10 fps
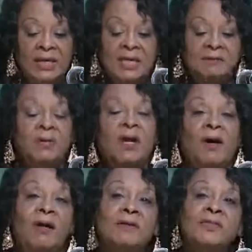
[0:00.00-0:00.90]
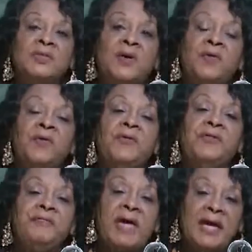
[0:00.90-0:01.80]
he would also
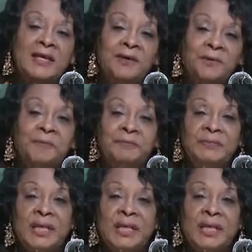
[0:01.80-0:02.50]
thank you.